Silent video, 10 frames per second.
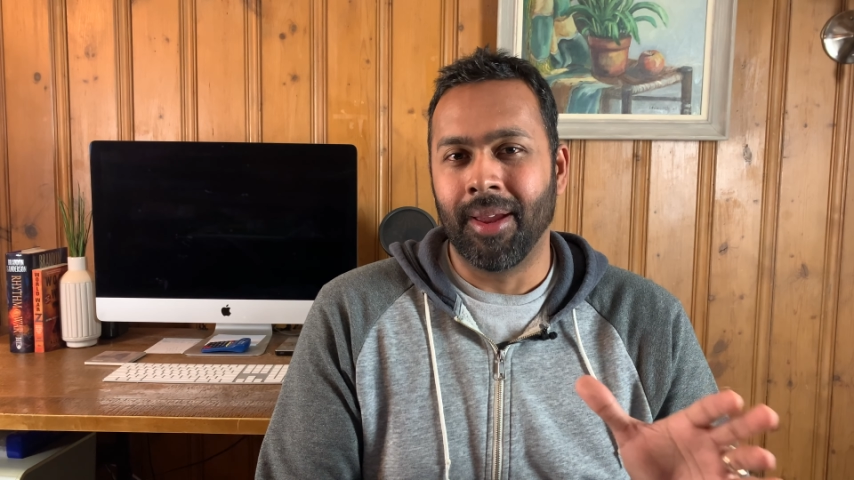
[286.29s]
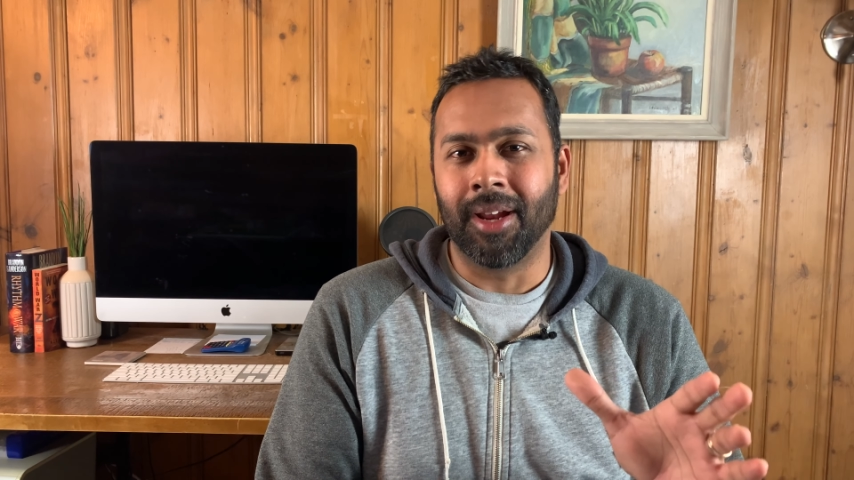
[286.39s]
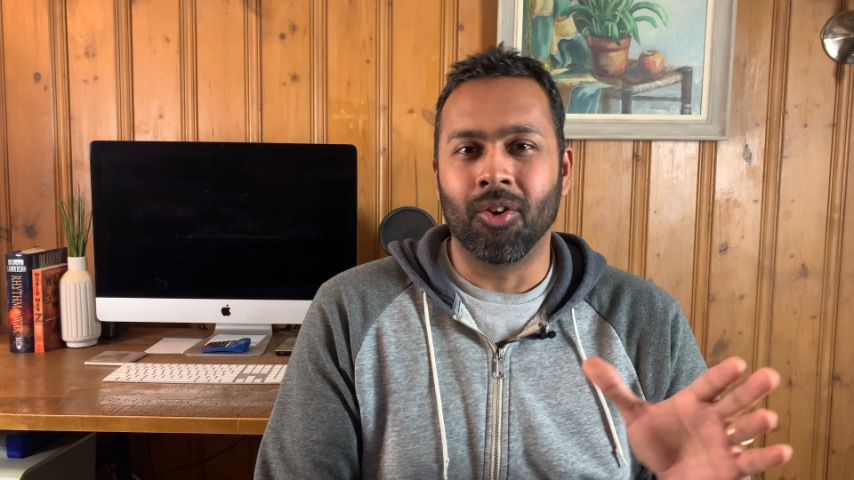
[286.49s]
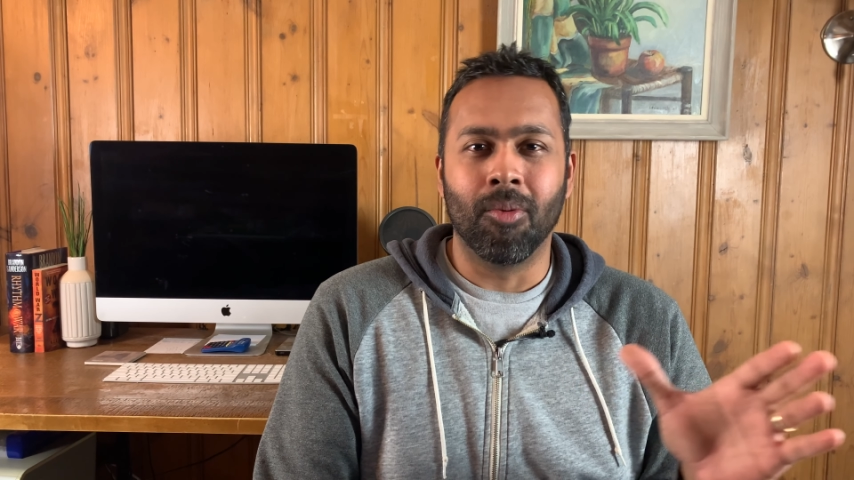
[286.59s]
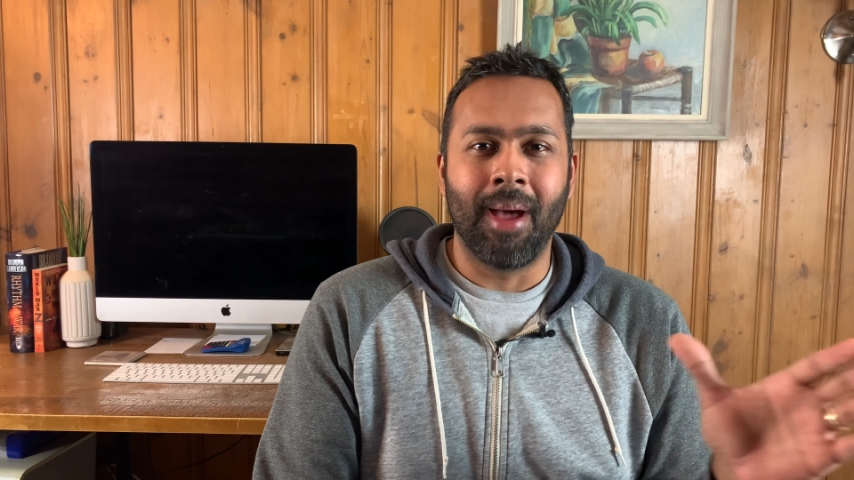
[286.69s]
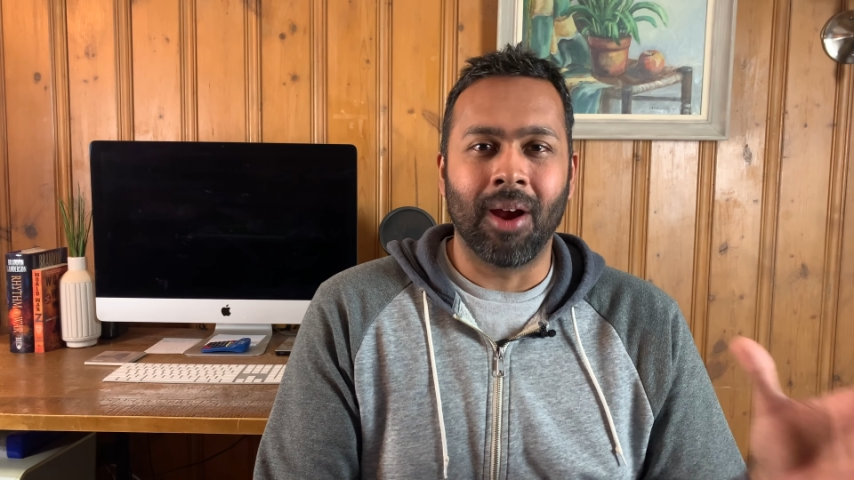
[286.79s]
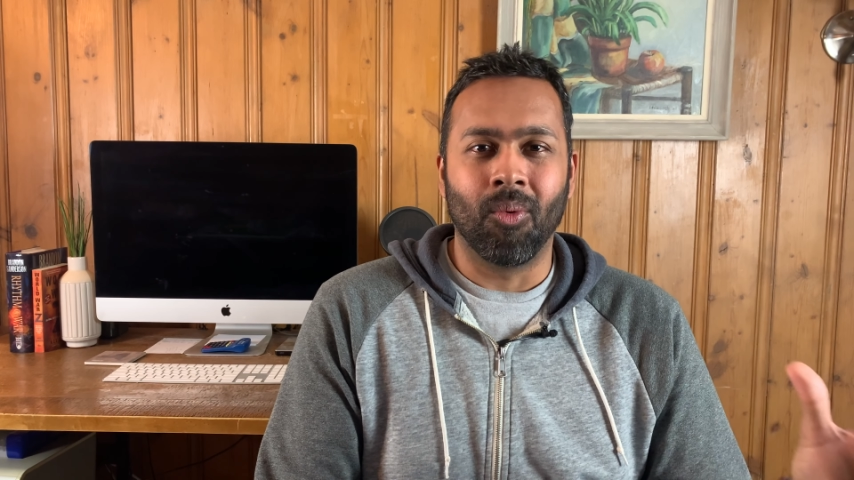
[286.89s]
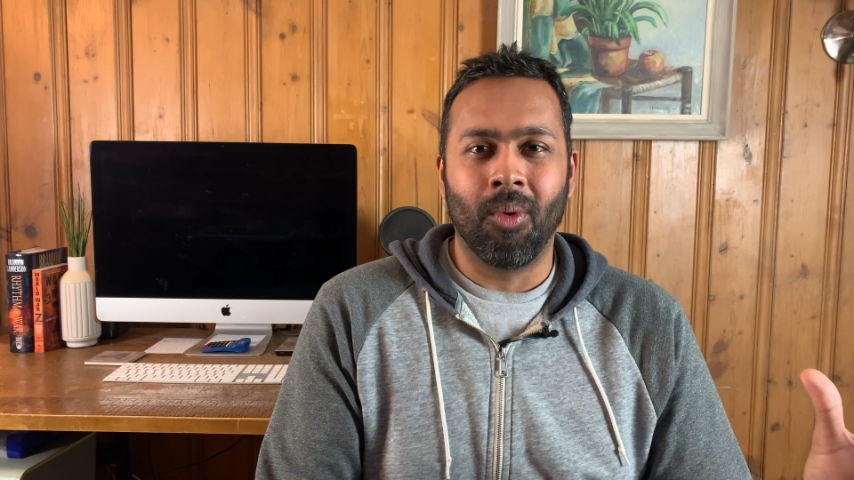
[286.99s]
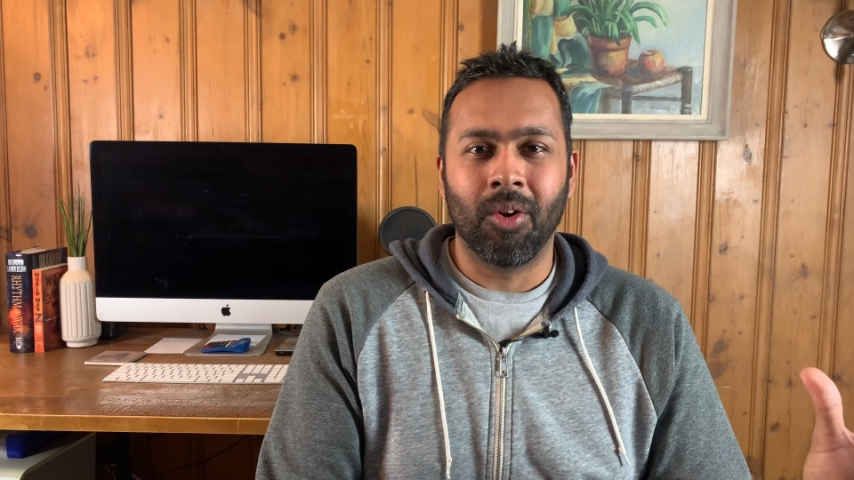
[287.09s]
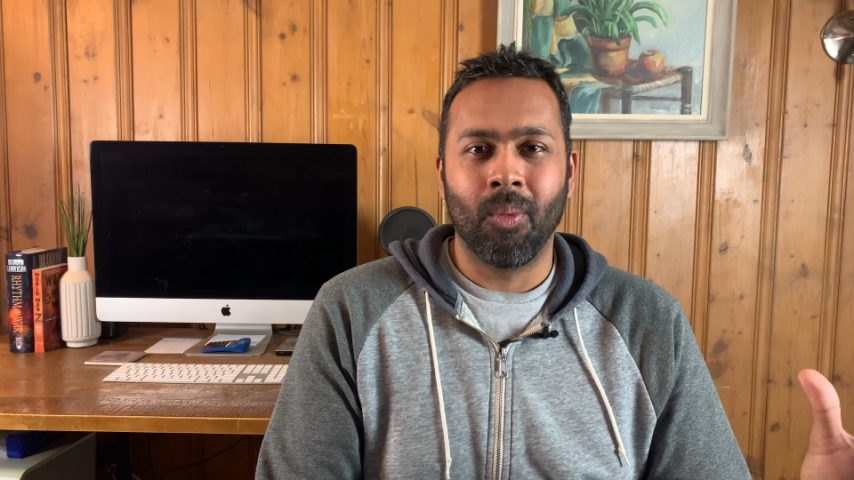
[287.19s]
it could go back
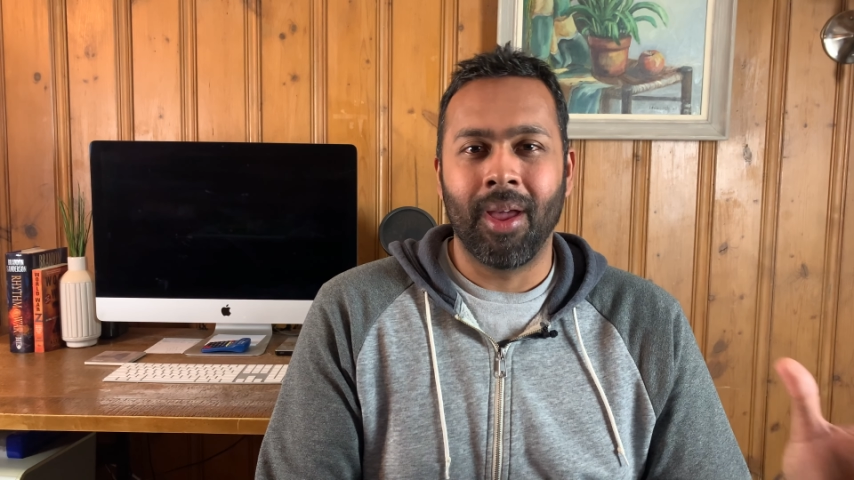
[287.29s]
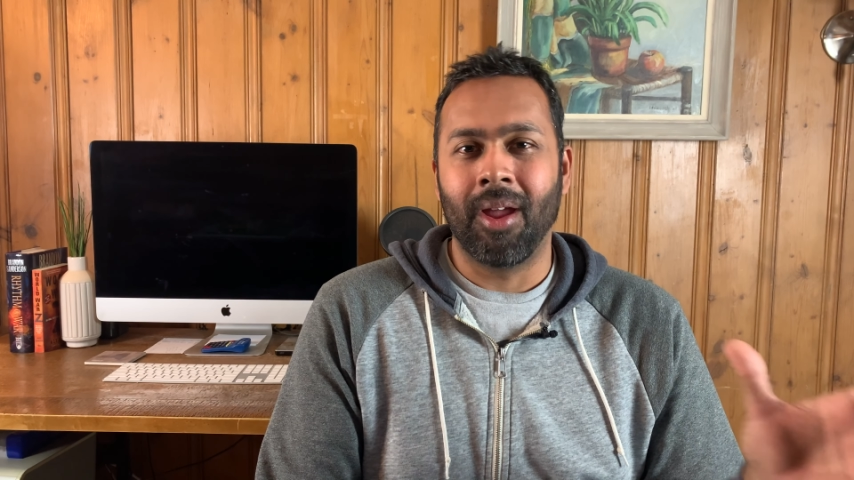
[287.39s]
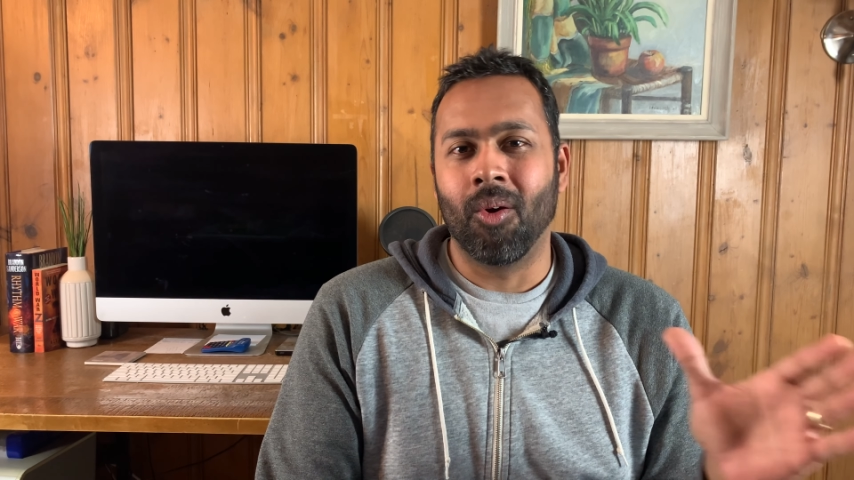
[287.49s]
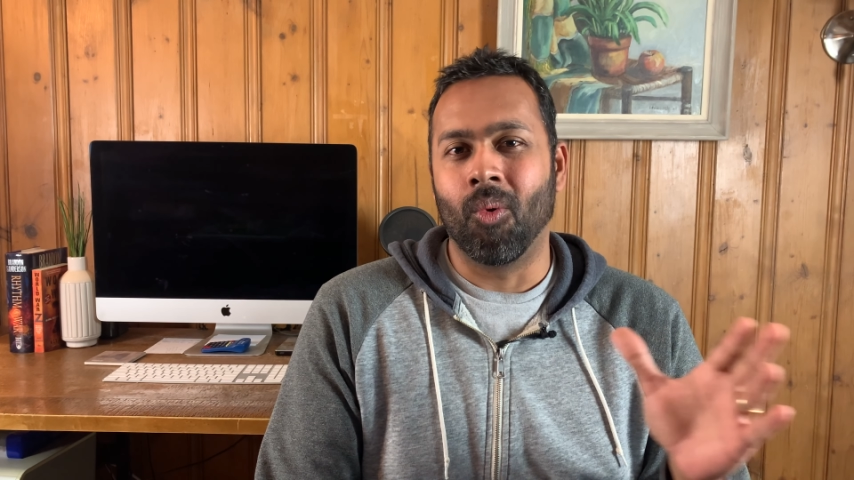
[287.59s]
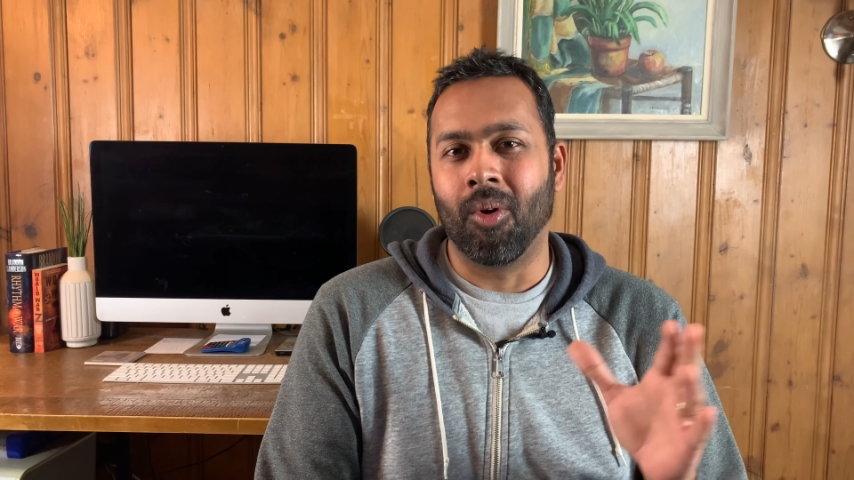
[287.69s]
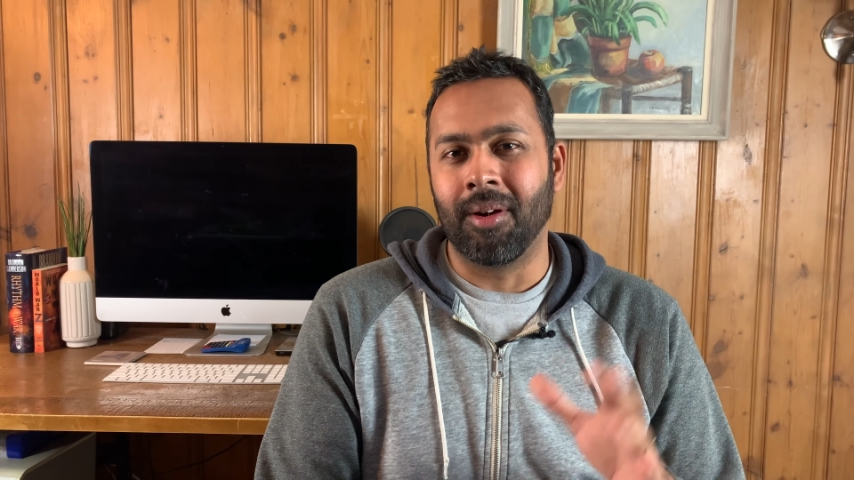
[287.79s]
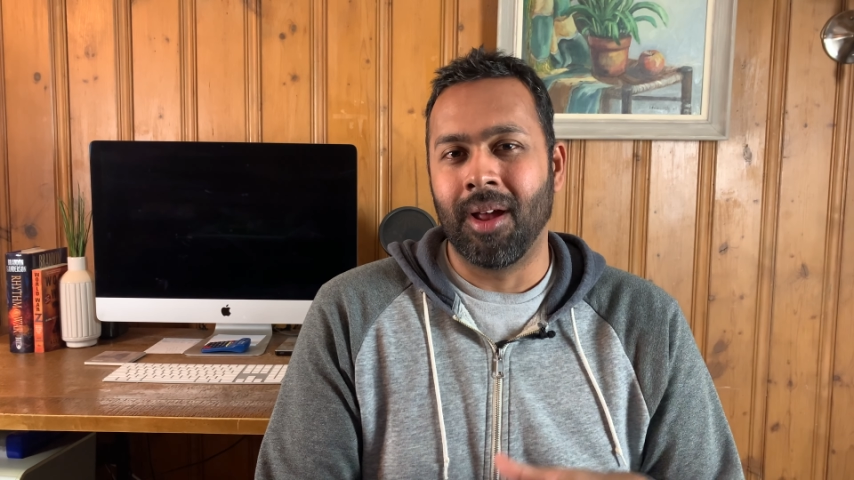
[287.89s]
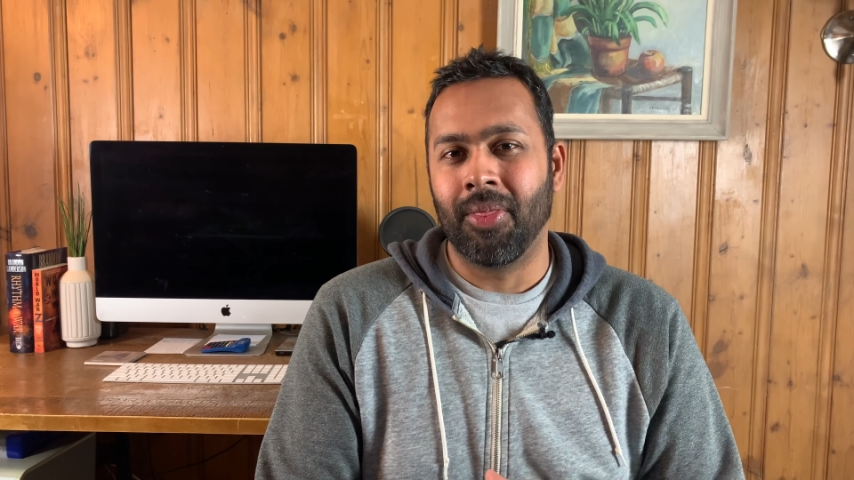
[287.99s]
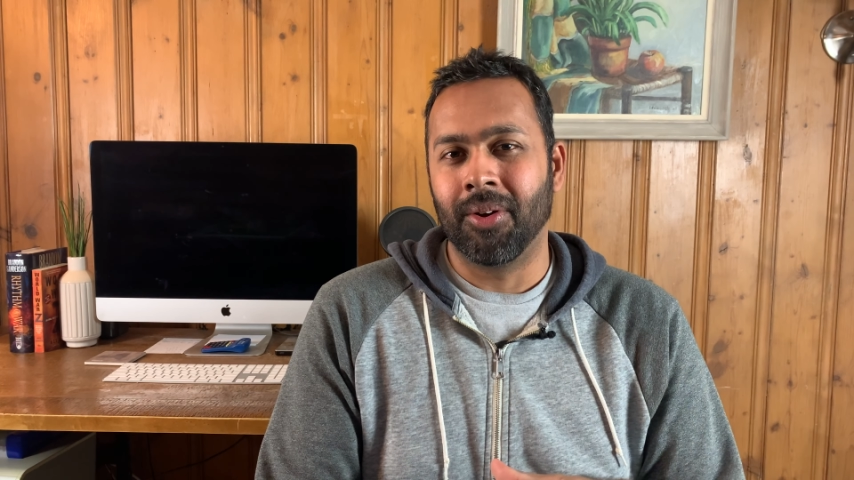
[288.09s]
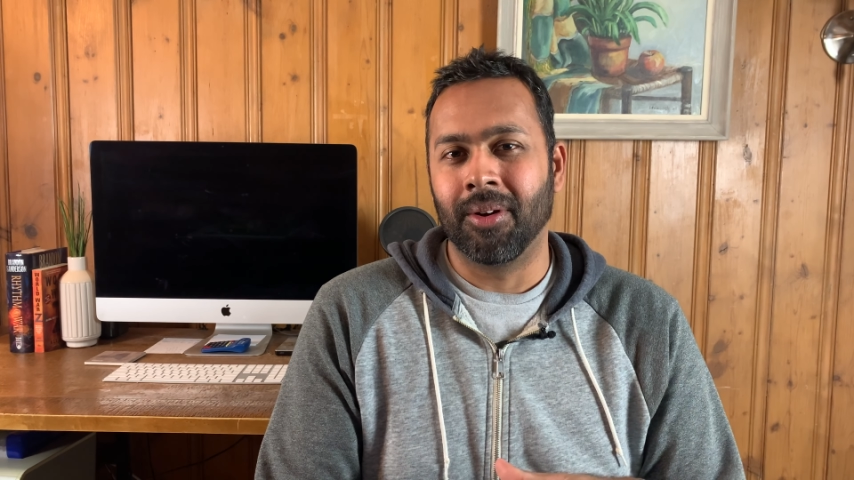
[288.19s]
one way or
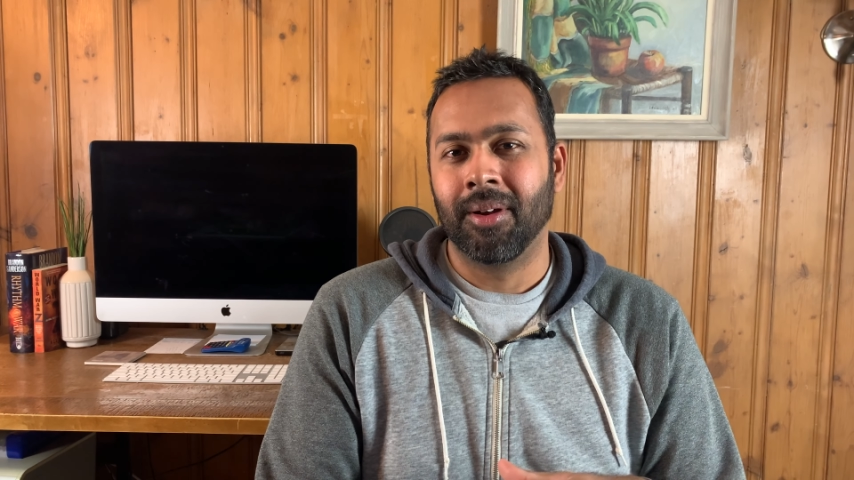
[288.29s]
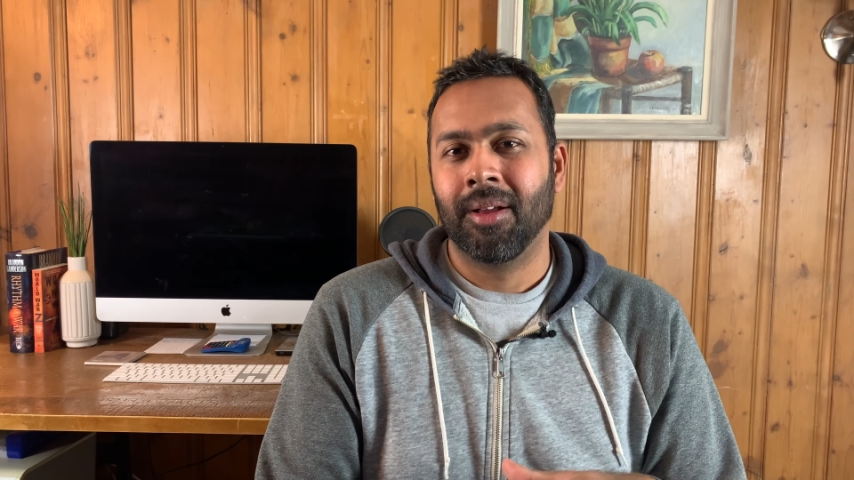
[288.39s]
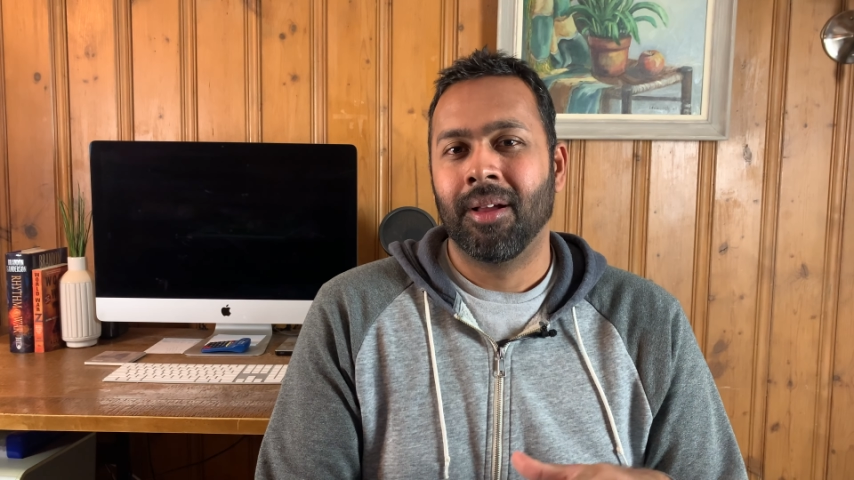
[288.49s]
another.